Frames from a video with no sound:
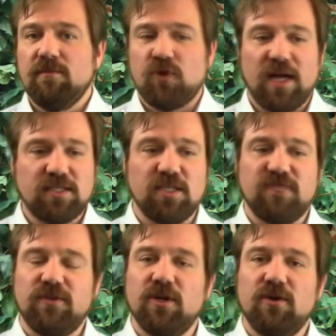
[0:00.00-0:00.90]

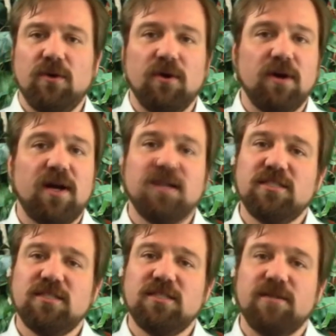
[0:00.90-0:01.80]
process flow or a
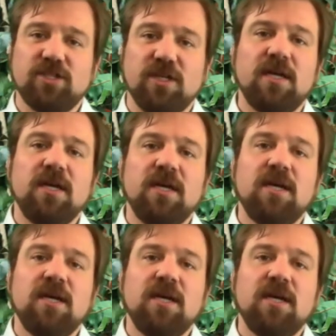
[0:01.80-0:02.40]
custom action